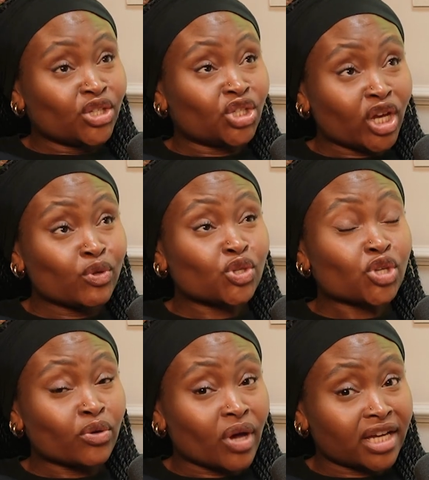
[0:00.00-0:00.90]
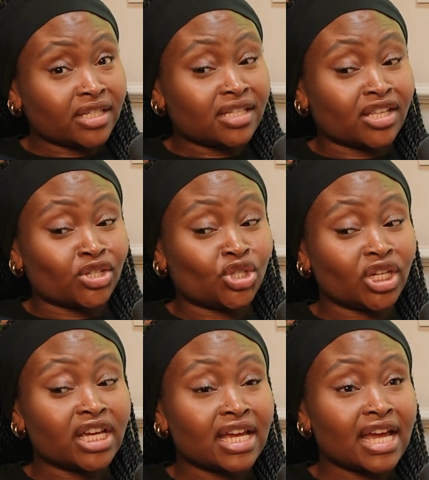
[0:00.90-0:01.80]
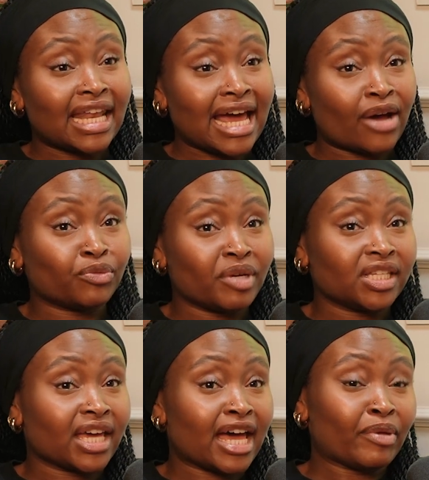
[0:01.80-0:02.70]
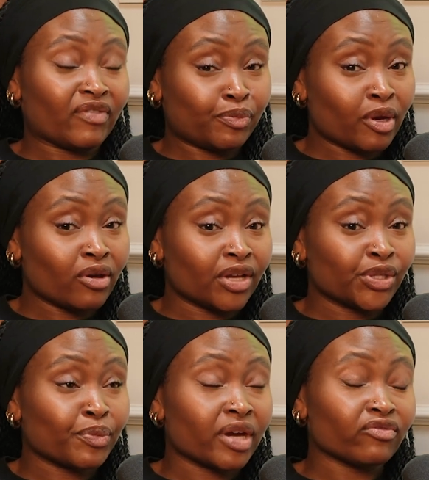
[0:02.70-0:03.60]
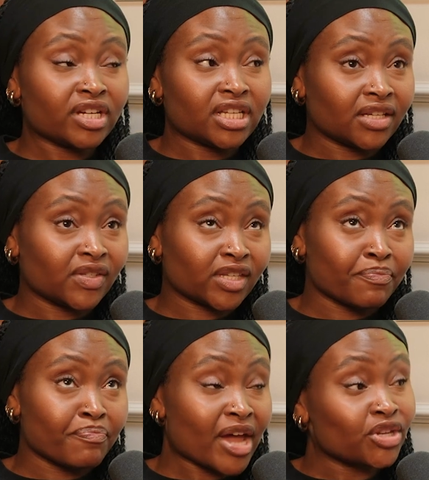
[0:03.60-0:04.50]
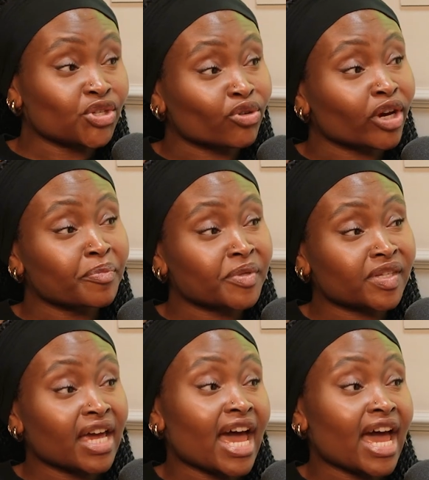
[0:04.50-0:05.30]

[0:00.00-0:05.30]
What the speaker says: She was so kind that she allowed me to get a bit of experience by reading some manuscripts